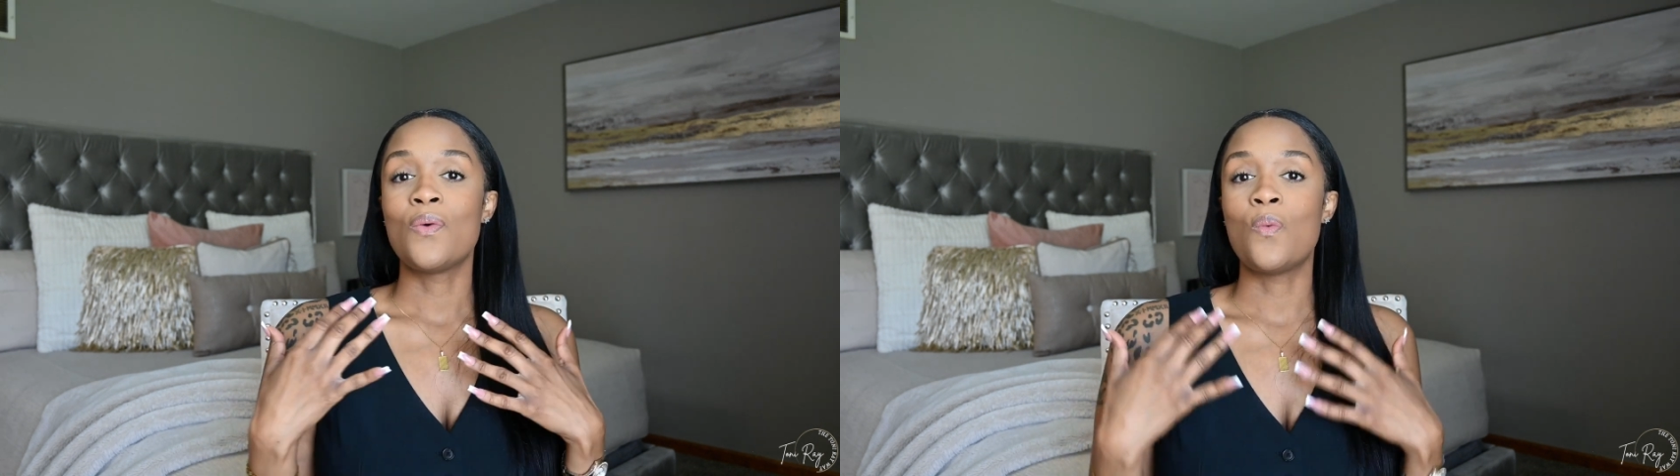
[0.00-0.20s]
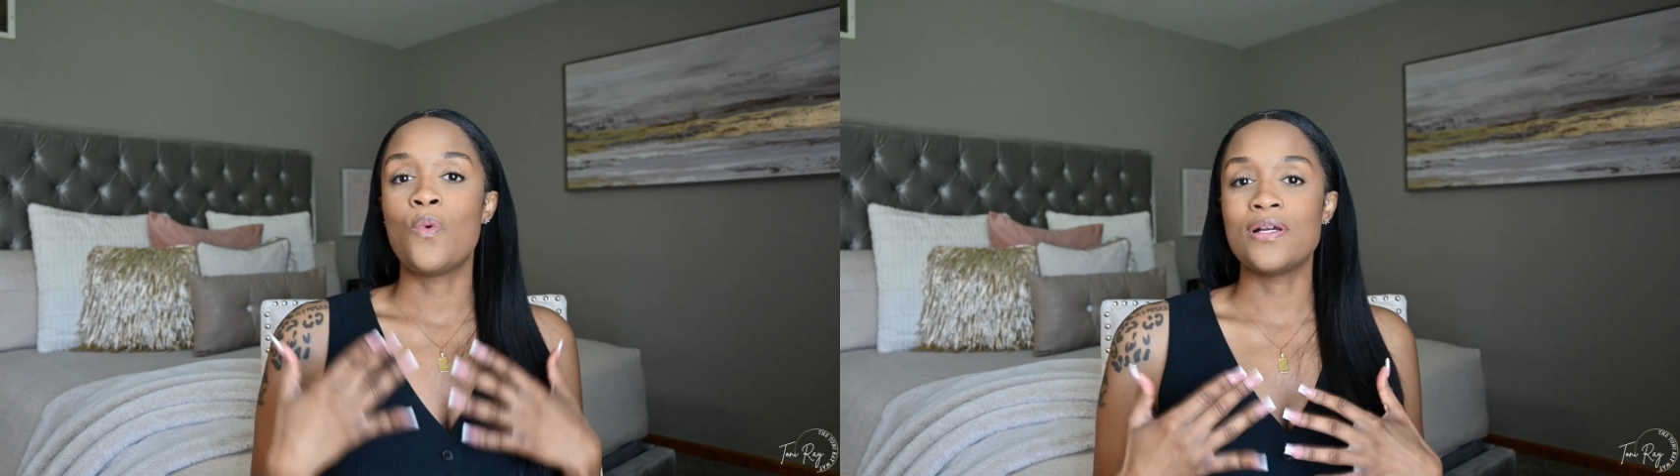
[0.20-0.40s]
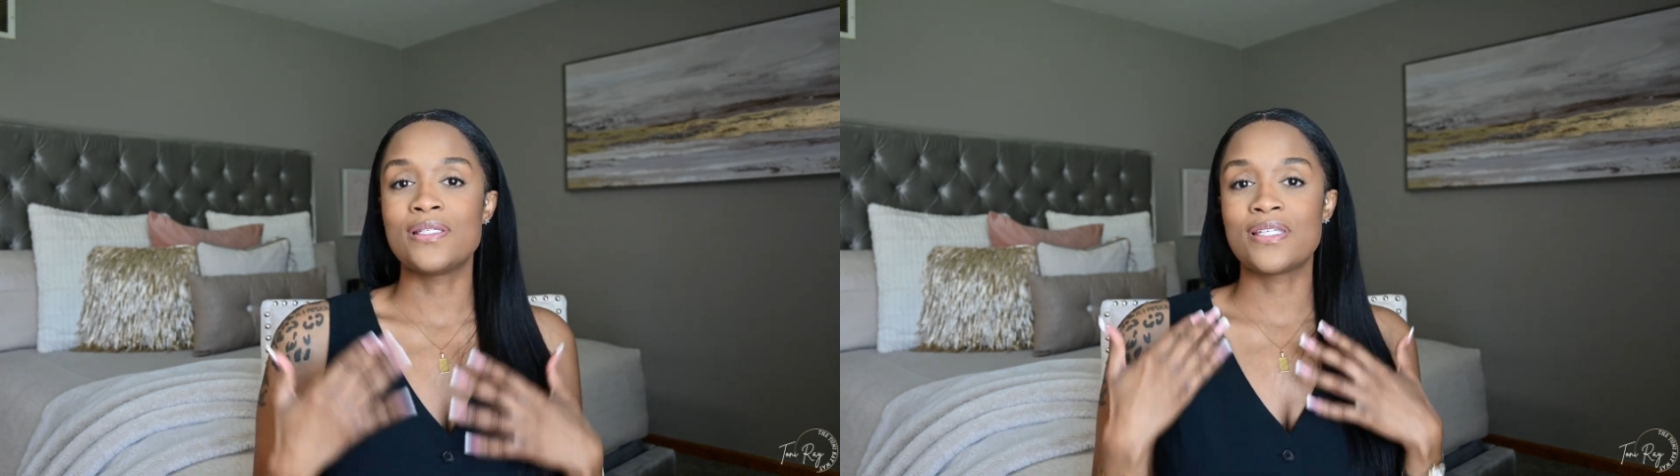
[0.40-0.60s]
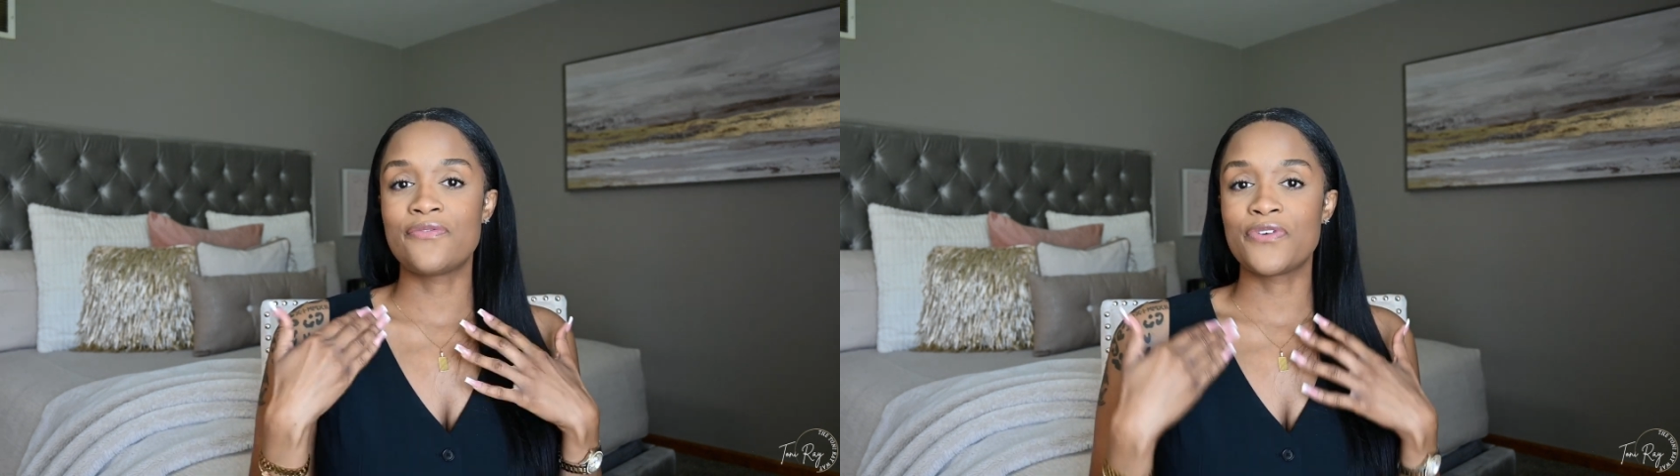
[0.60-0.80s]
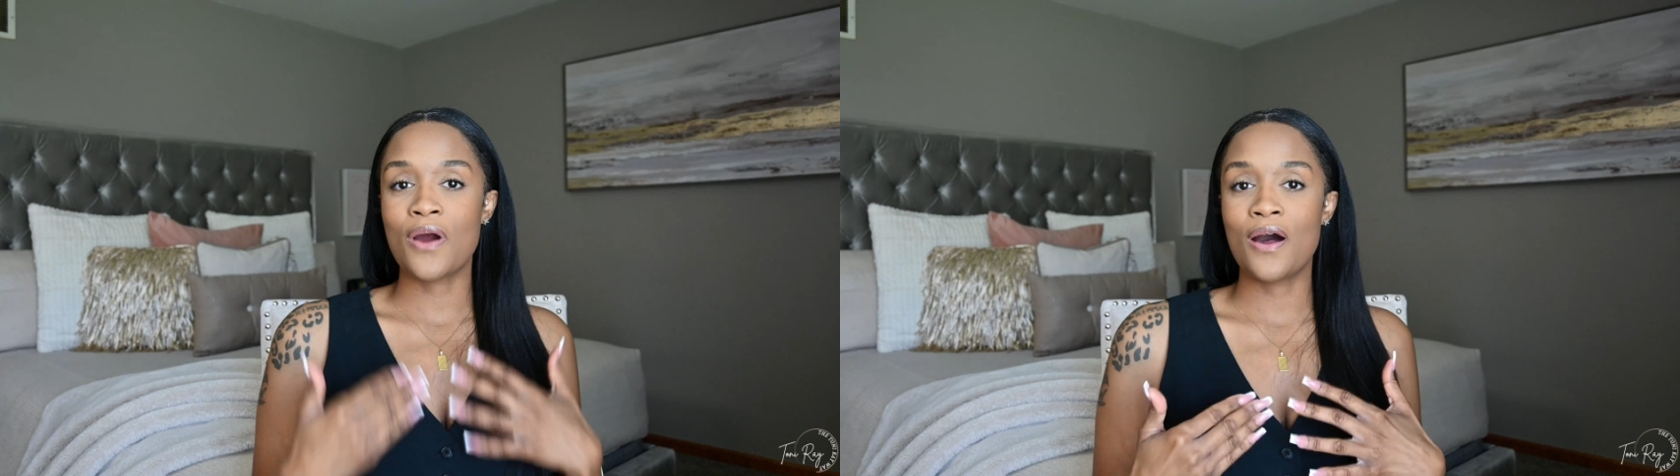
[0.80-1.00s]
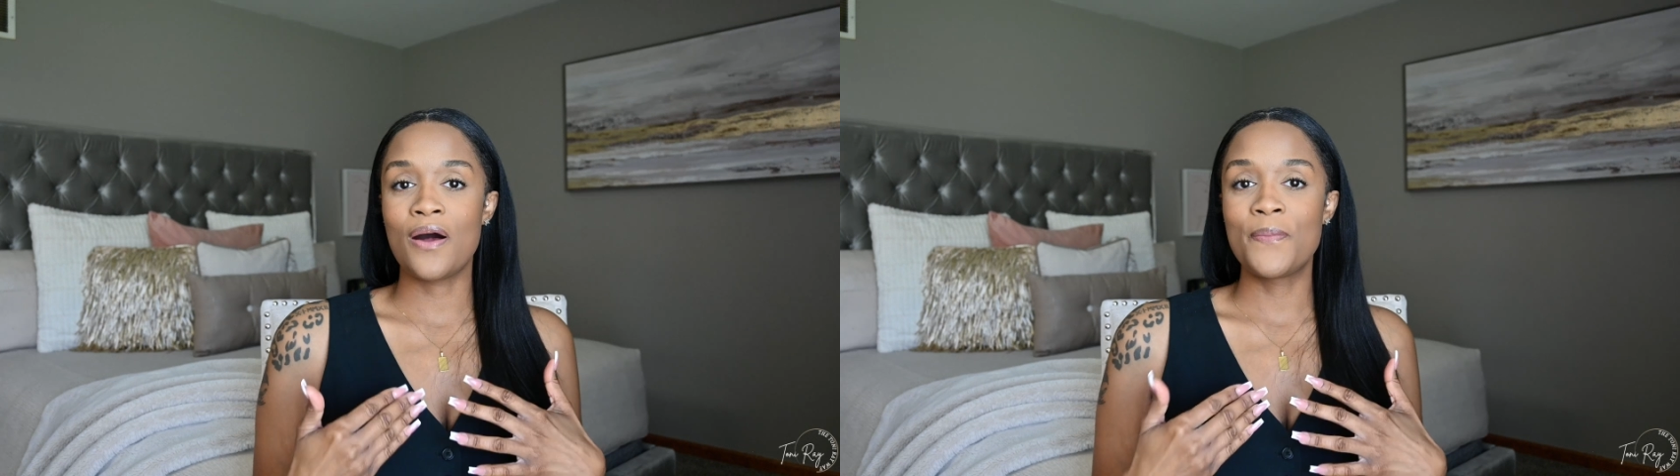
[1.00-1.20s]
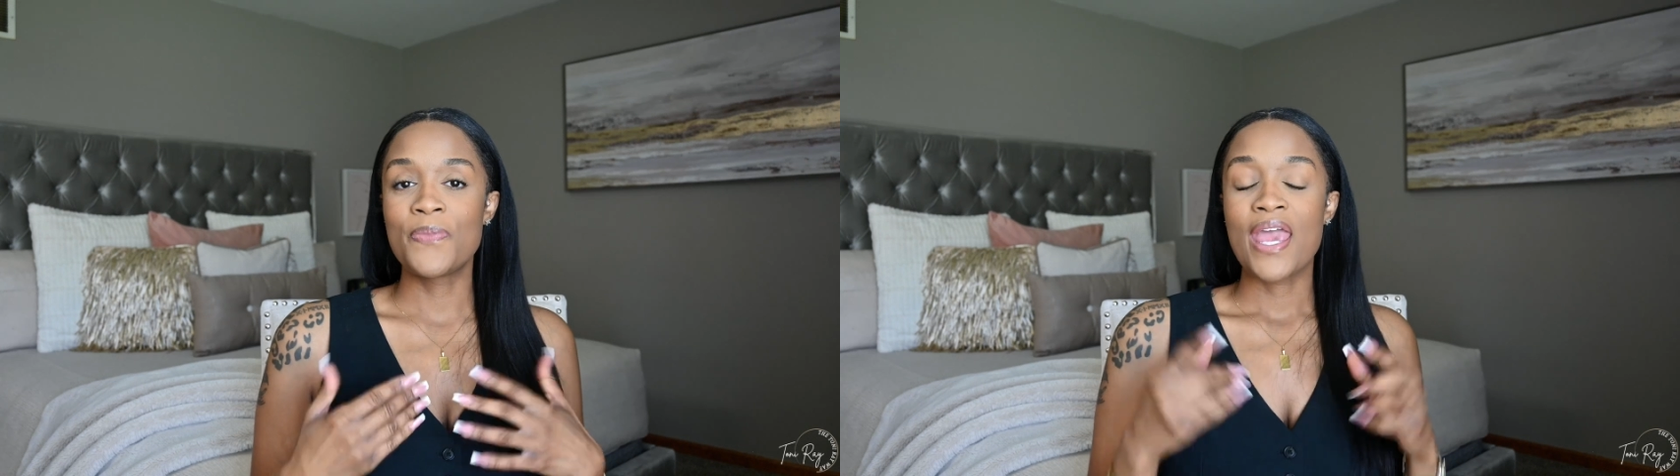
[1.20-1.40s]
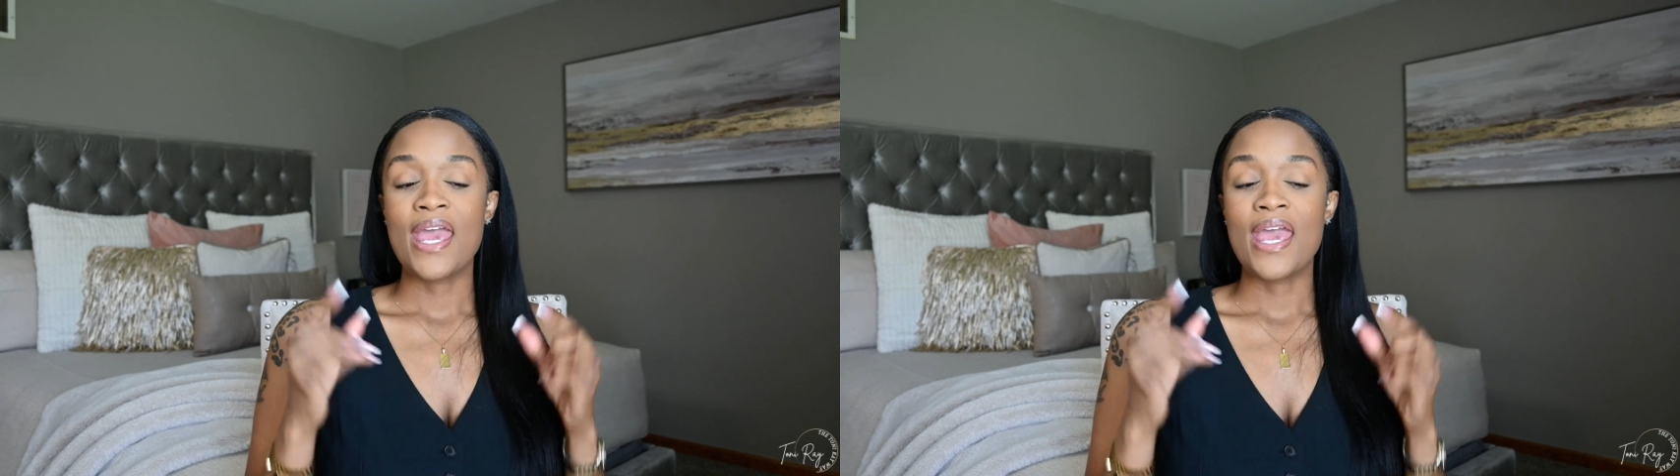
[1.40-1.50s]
once and for all.